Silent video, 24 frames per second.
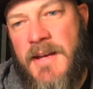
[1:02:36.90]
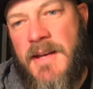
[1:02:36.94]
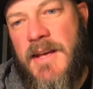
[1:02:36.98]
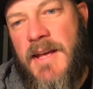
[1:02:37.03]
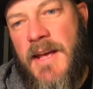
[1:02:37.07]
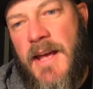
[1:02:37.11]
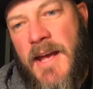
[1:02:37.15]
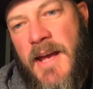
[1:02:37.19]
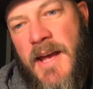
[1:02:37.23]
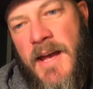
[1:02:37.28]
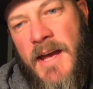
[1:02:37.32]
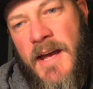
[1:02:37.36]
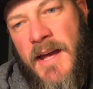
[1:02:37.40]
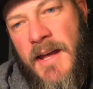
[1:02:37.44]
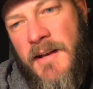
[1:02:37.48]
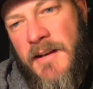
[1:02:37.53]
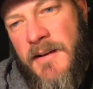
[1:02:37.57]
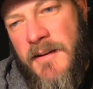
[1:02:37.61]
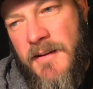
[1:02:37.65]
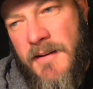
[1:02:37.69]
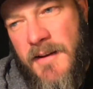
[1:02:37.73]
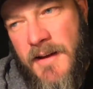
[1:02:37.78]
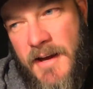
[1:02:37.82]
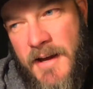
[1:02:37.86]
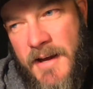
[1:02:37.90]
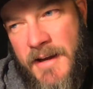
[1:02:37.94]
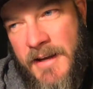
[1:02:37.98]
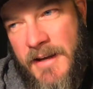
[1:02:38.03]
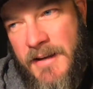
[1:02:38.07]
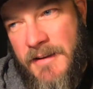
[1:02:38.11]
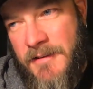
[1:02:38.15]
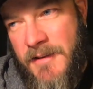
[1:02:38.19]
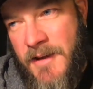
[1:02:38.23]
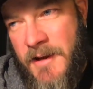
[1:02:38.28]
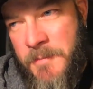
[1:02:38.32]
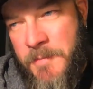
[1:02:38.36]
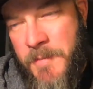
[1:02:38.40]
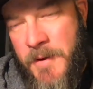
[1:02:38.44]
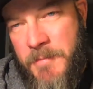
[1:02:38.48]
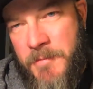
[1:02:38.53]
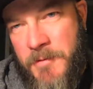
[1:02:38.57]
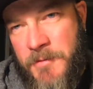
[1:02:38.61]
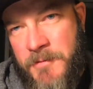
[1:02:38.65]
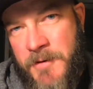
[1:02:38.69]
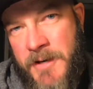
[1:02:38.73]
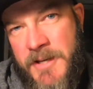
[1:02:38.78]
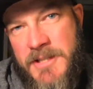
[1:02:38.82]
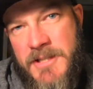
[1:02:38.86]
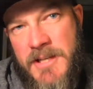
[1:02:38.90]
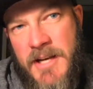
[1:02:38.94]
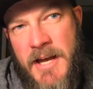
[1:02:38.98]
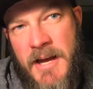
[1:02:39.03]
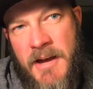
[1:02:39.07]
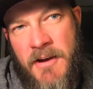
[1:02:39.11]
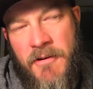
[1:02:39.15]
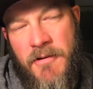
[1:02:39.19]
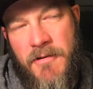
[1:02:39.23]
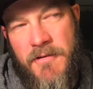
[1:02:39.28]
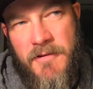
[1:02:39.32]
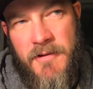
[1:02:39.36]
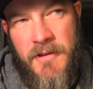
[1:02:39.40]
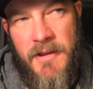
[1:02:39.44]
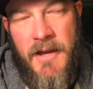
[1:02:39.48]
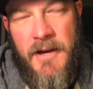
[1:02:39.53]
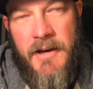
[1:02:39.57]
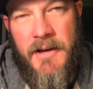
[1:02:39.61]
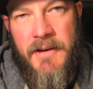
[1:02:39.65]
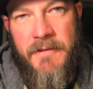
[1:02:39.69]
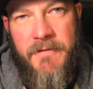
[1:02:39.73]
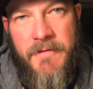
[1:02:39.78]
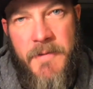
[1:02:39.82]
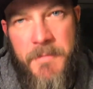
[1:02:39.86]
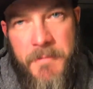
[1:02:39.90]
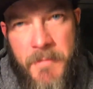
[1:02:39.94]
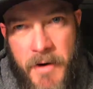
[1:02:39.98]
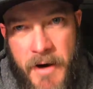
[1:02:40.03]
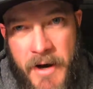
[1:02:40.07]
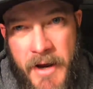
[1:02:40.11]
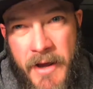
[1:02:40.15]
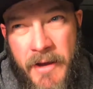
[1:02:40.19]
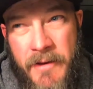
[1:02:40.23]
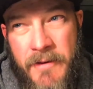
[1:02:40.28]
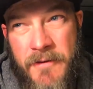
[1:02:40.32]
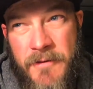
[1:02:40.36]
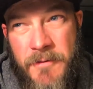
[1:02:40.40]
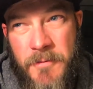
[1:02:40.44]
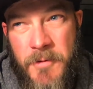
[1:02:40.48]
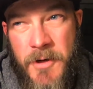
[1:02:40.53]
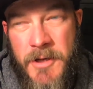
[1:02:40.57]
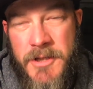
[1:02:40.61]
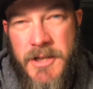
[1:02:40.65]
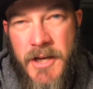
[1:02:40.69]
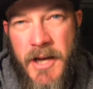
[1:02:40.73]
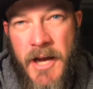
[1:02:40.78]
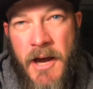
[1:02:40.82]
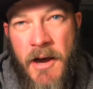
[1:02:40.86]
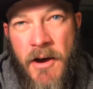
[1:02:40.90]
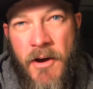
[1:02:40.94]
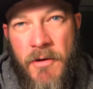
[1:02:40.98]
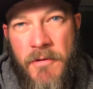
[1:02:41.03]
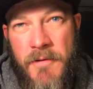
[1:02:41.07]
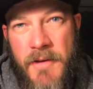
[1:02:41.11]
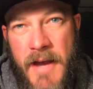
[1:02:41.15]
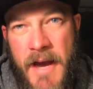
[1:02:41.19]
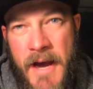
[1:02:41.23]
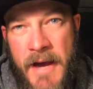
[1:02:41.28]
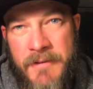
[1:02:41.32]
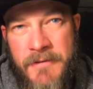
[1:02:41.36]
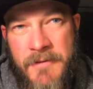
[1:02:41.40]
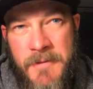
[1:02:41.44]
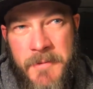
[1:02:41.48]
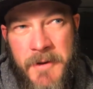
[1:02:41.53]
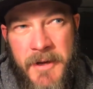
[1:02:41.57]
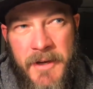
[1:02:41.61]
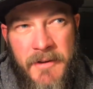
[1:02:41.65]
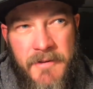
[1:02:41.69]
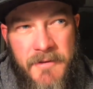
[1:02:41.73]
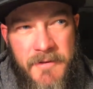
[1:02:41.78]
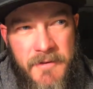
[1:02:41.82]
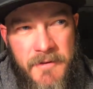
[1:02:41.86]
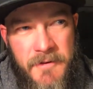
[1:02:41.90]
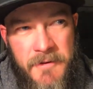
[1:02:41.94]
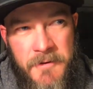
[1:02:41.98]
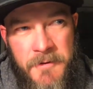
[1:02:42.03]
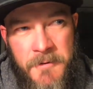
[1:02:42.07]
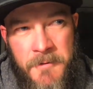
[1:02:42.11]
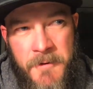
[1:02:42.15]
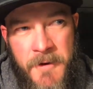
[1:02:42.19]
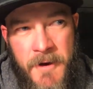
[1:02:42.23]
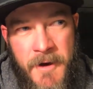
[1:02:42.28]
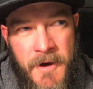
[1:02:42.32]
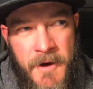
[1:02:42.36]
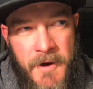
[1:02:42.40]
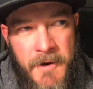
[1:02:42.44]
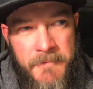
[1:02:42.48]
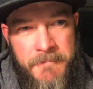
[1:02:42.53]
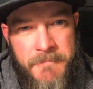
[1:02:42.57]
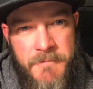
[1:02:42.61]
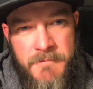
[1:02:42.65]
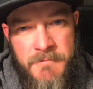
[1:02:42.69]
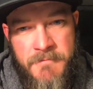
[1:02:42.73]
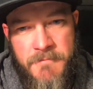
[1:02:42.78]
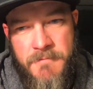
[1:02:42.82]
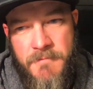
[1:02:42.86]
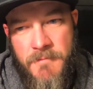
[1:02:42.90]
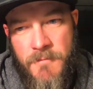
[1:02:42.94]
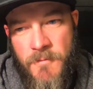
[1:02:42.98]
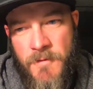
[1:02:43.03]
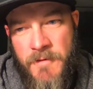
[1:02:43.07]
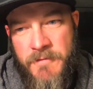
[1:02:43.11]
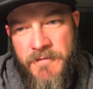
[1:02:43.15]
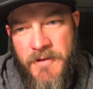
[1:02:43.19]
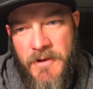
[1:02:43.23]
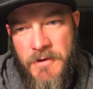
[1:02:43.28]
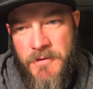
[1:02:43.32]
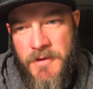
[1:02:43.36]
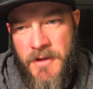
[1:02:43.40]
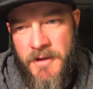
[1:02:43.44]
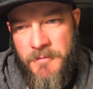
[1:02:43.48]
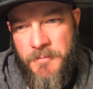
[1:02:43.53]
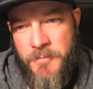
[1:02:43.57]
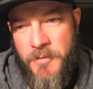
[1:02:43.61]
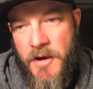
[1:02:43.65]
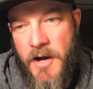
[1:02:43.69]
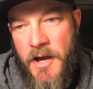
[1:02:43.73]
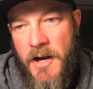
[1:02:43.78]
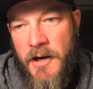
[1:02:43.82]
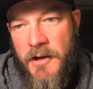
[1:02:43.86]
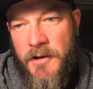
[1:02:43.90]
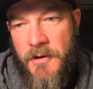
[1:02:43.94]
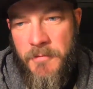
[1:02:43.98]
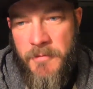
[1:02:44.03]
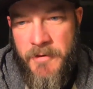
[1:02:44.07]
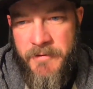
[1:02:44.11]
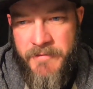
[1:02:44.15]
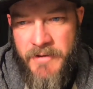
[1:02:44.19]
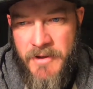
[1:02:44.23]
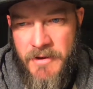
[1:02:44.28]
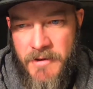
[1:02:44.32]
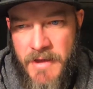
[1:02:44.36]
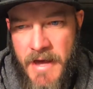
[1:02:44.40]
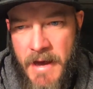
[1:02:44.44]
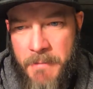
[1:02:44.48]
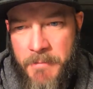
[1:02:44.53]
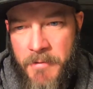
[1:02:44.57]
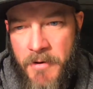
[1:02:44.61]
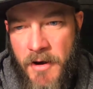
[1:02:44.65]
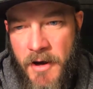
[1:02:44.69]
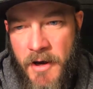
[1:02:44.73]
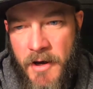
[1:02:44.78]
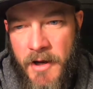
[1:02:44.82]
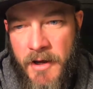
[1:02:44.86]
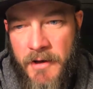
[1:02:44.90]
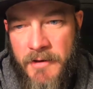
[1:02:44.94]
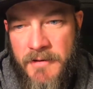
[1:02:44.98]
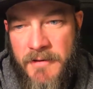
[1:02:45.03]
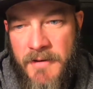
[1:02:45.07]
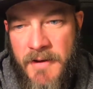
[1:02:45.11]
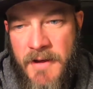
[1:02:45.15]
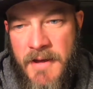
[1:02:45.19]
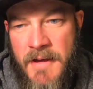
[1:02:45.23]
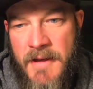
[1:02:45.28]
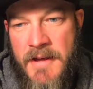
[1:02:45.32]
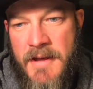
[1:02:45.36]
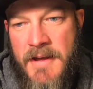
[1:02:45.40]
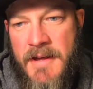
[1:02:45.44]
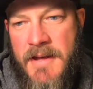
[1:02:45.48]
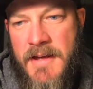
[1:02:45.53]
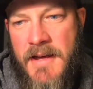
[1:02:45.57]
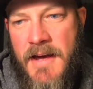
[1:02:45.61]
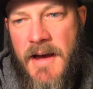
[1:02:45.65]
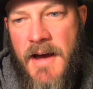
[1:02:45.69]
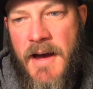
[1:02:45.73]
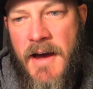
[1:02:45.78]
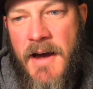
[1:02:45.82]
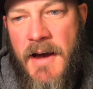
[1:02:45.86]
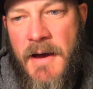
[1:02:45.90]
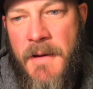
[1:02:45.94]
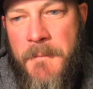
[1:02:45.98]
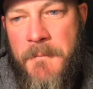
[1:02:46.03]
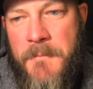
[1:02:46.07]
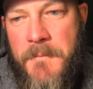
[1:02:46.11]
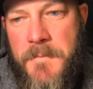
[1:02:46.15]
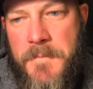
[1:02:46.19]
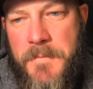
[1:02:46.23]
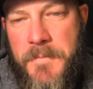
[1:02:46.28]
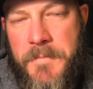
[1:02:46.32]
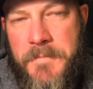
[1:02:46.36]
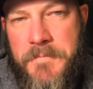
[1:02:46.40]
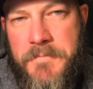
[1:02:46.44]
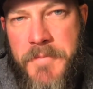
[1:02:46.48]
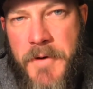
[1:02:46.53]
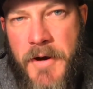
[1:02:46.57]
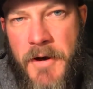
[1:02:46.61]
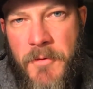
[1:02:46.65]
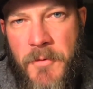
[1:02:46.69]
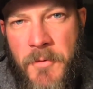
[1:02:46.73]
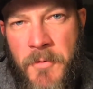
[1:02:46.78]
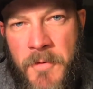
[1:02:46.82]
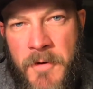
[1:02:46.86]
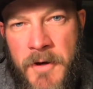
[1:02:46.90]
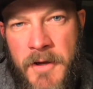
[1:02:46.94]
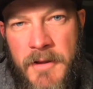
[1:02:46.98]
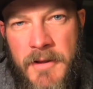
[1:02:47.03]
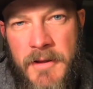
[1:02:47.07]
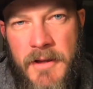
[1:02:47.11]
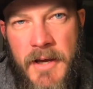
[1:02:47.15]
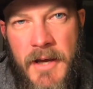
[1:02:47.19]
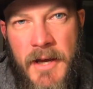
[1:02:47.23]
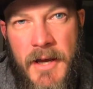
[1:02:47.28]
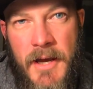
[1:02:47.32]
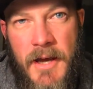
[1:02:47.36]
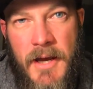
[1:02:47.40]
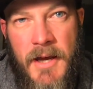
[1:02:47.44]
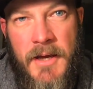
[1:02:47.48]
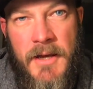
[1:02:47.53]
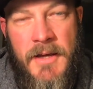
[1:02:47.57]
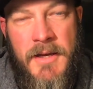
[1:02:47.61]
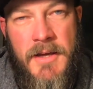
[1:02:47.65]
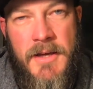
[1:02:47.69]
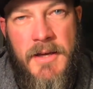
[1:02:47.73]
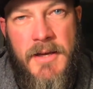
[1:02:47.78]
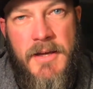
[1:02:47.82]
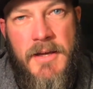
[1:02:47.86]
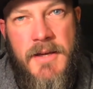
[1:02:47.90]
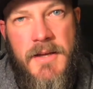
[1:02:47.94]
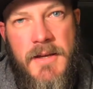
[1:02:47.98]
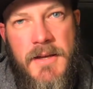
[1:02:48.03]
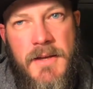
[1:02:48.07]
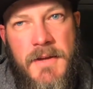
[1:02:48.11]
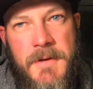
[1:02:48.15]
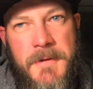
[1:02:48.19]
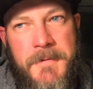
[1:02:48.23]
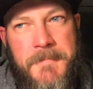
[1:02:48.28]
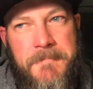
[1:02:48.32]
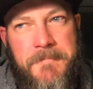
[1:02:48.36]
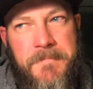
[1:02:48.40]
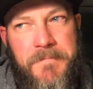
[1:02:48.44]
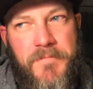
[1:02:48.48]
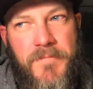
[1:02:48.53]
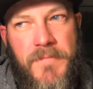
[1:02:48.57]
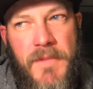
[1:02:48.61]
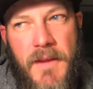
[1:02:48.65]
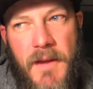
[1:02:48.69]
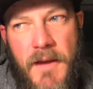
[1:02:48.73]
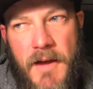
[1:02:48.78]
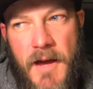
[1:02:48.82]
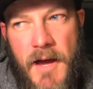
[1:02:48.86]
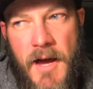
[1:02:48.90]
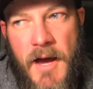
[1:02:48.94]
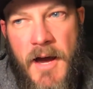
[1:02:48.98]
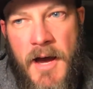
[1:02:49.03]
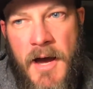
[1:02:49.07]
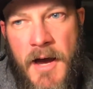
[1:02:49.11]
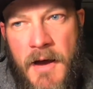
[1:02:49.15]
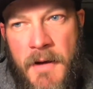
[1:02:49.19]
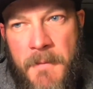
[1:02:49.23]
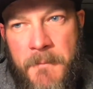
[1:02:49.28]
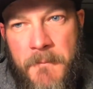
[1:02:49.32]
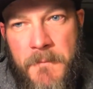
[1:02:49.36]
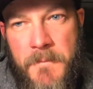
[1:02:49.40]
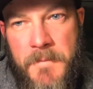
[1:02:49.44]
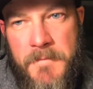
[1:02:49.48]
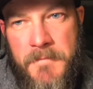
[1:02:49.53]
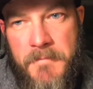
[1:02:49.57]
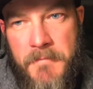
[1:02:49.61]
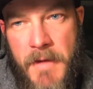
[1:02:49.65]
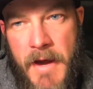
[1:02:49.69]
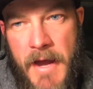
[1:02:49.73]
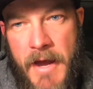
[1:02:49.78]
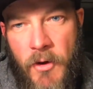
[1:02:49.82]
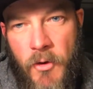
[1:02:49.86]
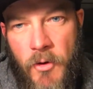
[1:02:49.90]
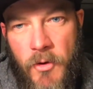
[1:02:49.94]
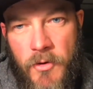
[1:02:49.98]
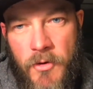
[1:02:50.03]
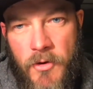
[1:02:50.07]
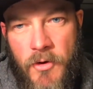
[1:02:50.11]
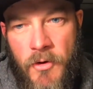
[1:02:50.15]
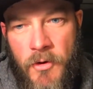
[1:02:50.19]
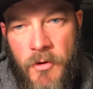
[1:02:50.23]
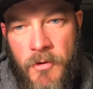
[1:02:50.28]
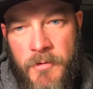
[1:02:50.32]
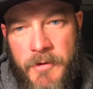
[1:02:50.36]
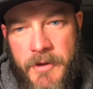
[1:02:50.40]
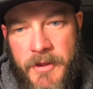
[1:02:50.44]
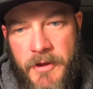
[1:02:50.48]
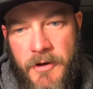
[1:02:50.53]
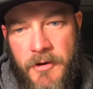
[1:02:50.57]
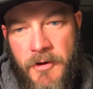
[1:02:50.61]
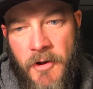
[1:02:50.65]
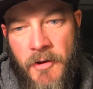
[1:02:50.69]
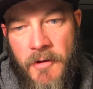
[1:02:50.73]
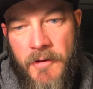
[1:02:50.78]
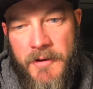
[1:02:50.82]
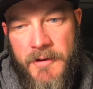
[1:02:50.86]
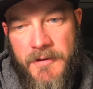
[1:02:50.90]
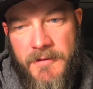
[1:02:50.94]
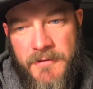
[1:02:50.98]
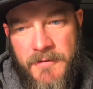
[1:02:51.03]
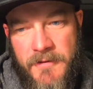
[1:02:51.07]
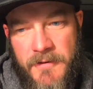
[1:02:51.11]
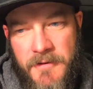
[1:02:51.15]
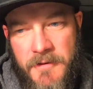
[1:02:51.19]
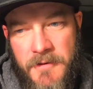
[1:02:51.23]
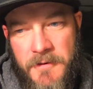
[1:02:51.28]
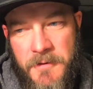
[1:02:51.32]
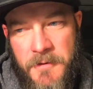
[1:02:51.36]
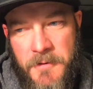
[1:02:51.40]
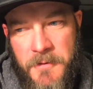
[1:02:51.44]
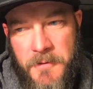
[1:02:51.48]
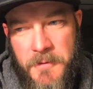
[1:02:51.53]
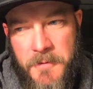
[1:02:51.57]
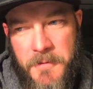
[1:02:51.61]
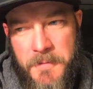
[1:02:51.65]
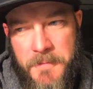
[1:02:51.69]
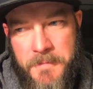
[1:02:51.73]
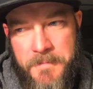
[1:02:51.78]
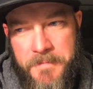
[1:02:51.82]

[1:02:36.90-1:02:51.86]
And I get a lot of people reaching out, a lot of different brands reaching out, asking me to review this product or review that product. But really, my whole goal with it all is to